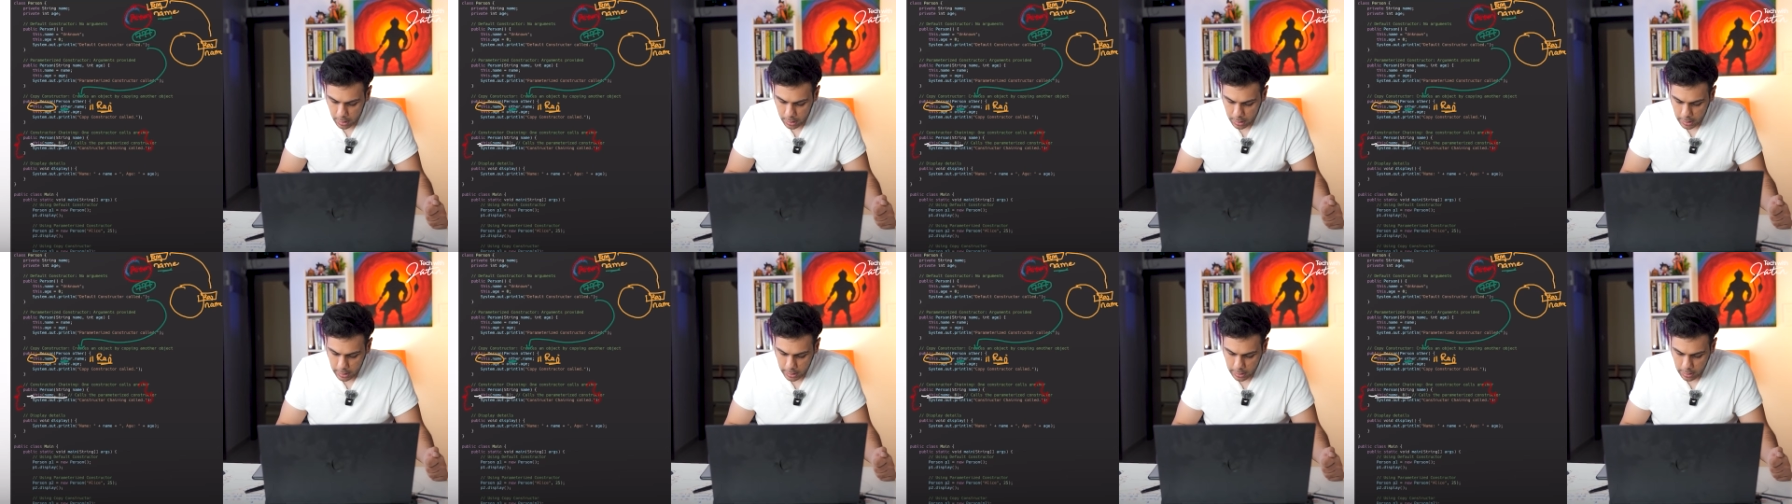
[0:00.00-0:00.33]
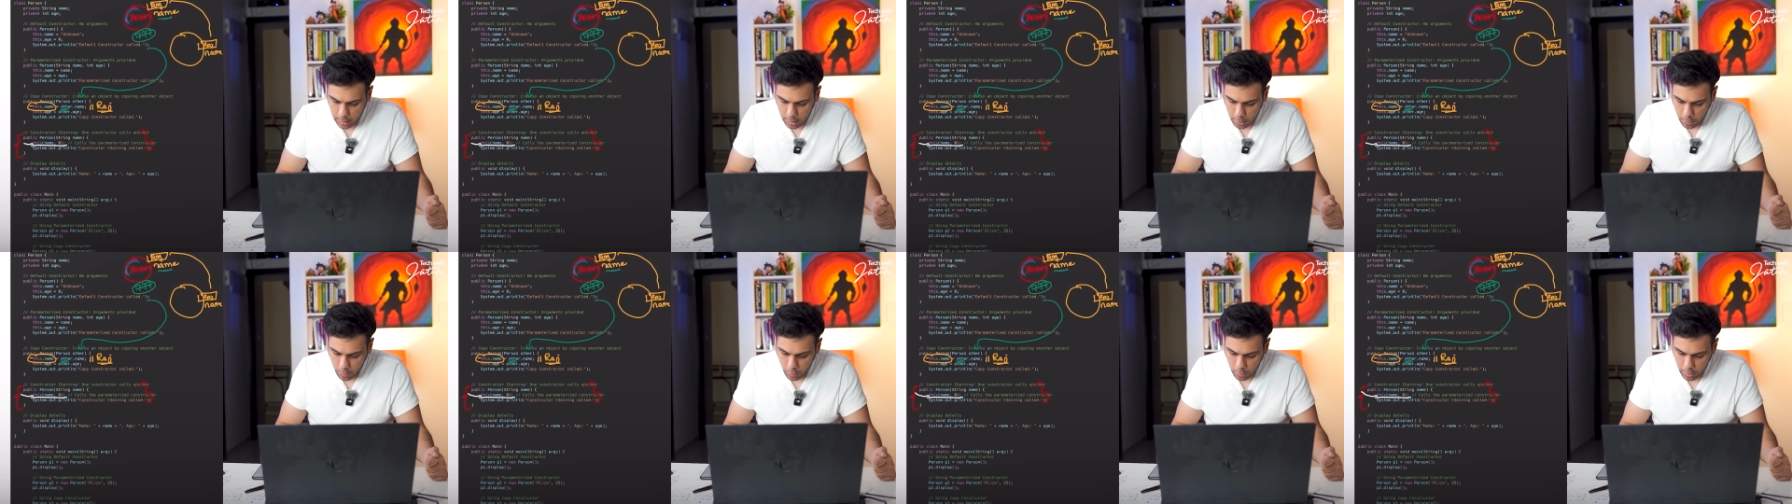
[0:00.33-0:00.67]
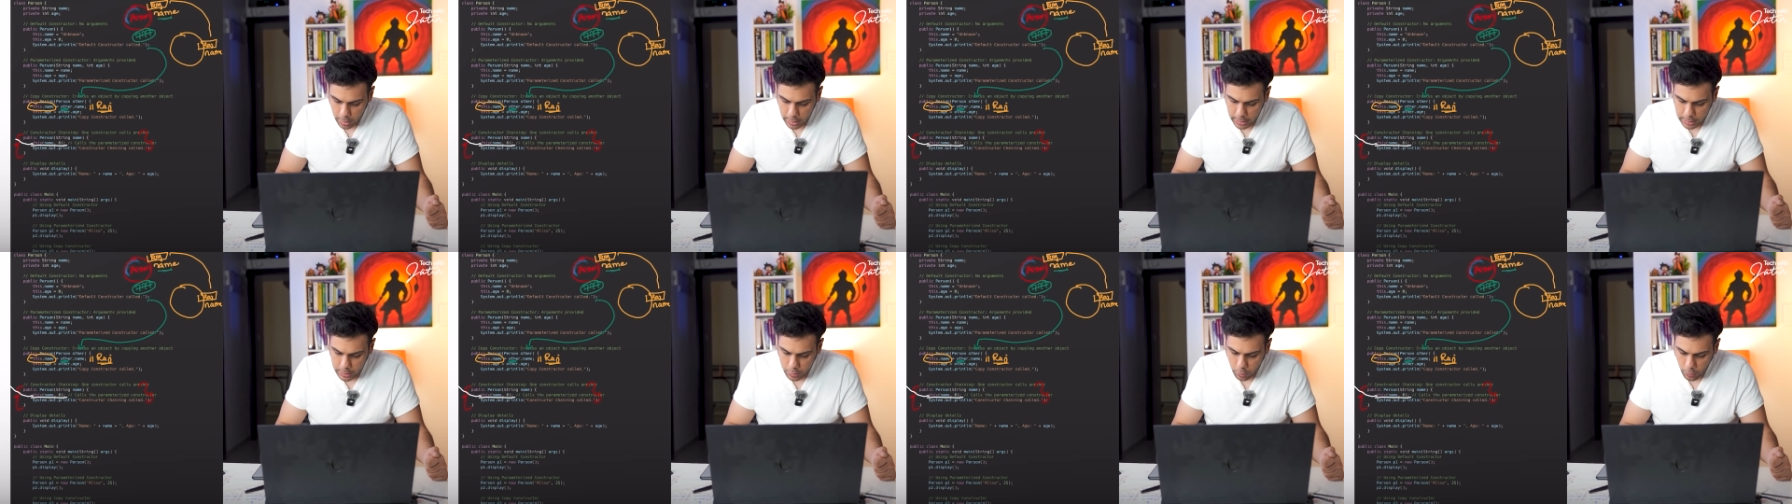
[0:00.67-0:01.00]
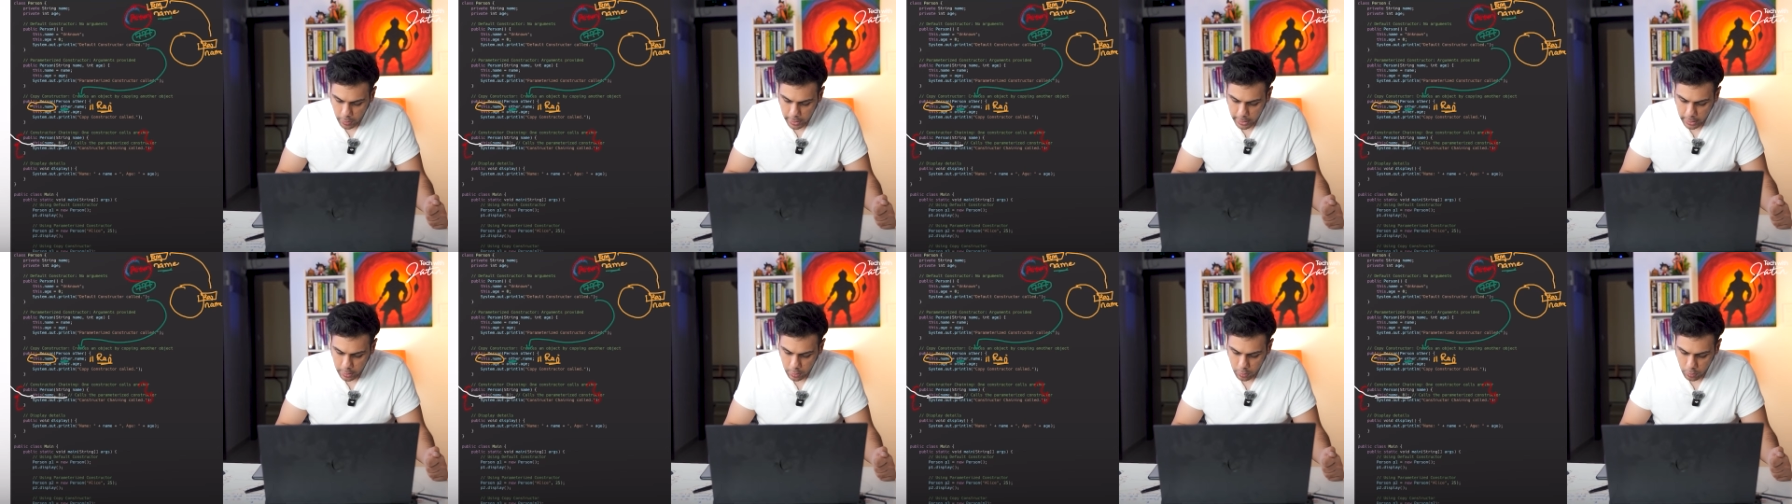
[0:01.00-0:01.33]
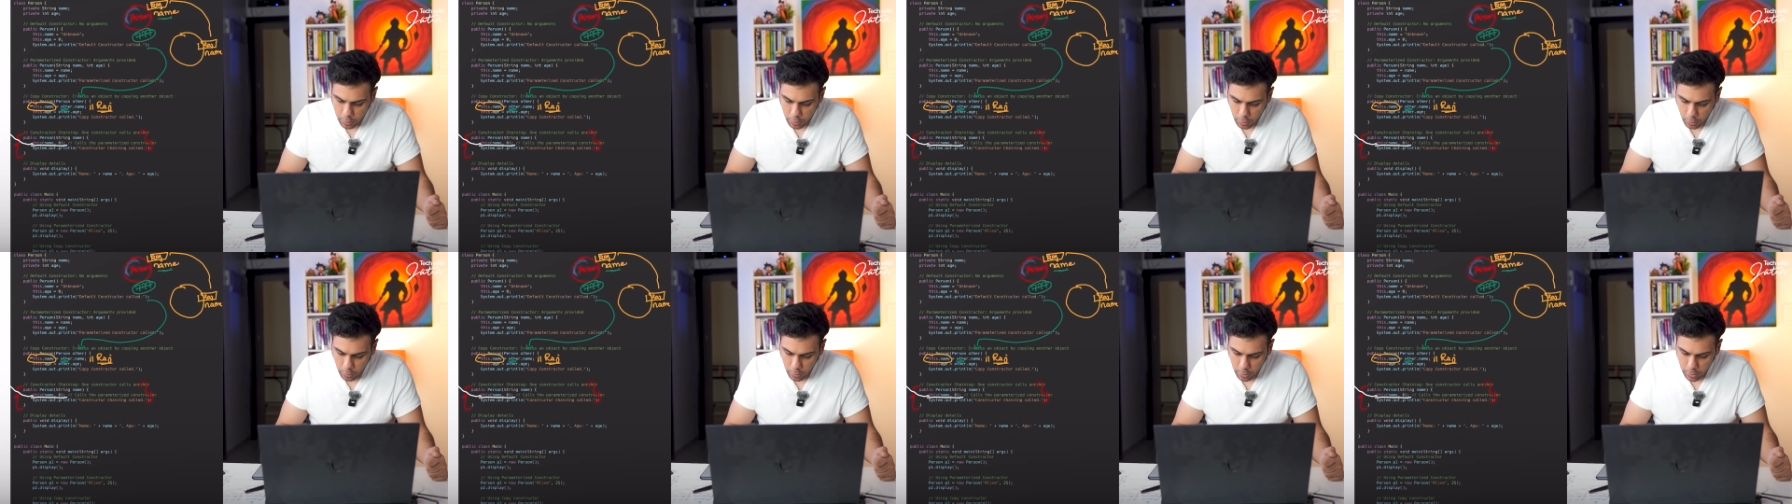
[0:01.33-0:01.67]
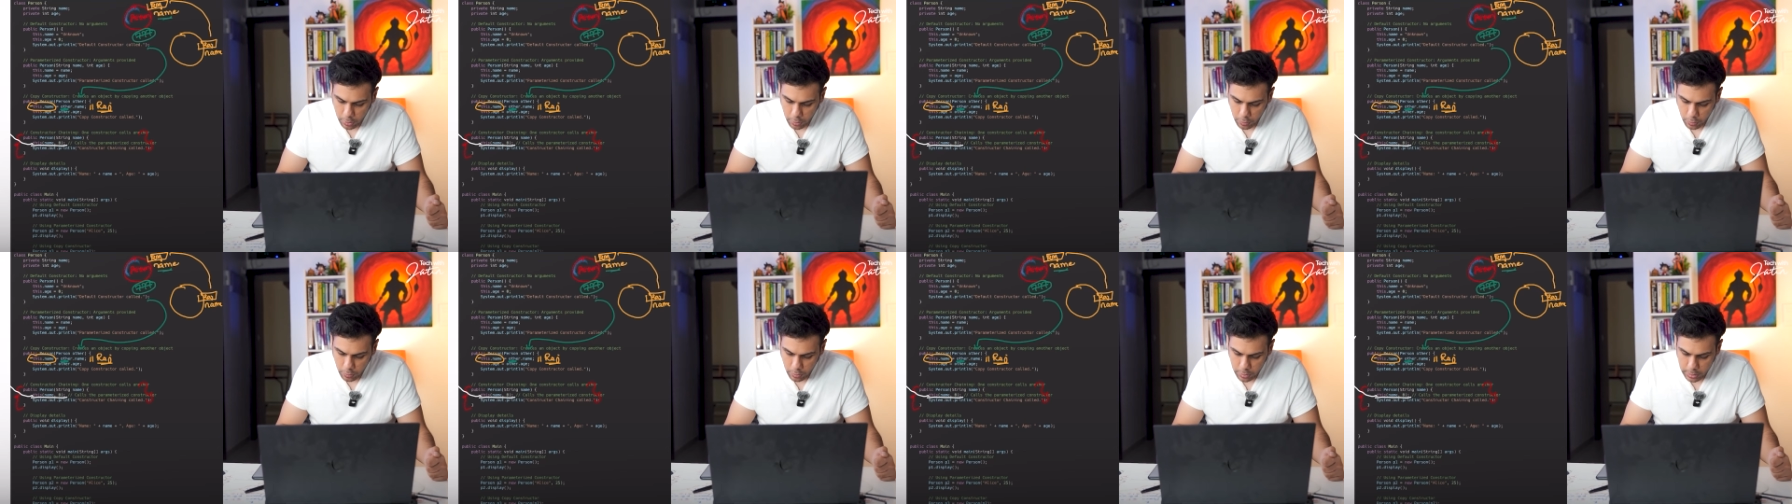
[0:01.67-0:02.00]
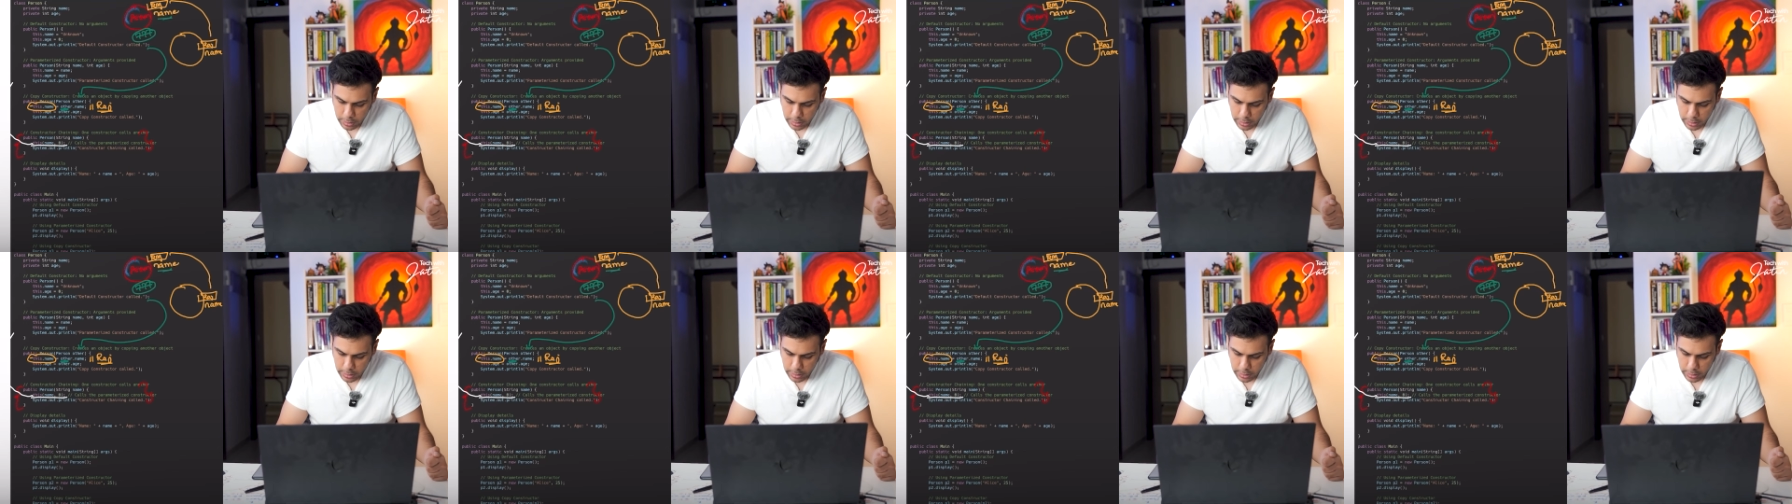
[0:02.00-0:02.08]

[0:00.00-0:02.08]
The control is going to go to